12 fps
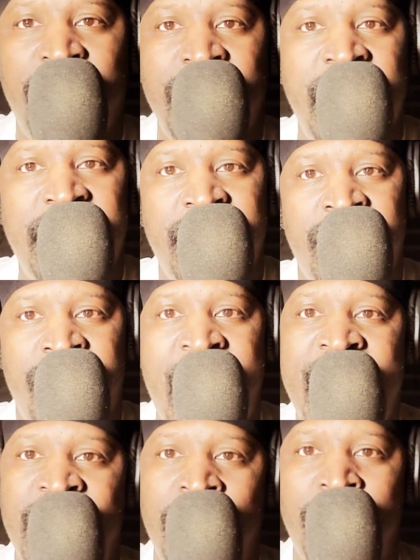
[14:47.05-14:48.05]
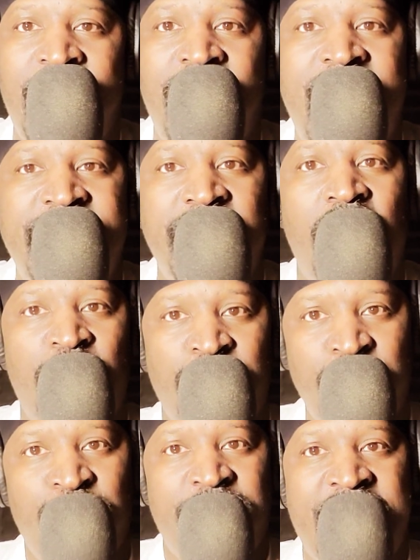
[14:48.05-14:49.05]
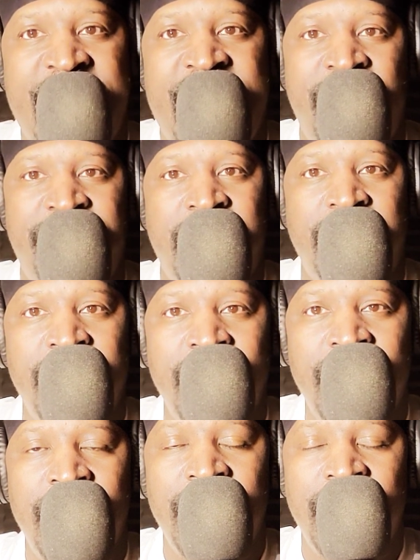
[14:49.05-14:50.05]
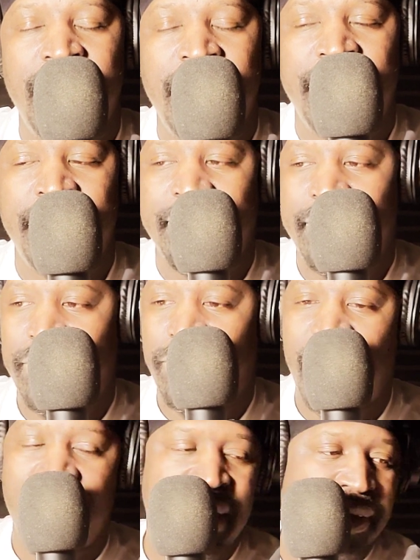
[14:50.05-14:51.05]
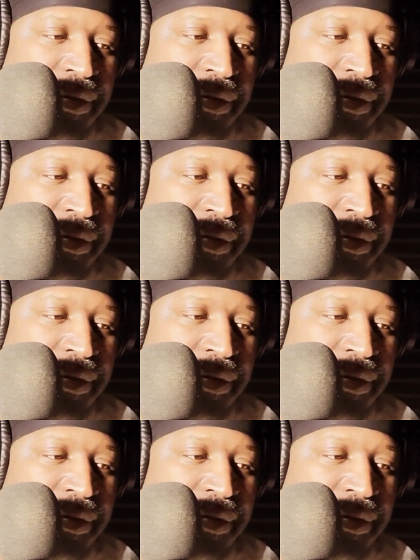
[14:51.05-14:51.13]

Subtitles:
but niggas jacking about how y'all used to have it. Right.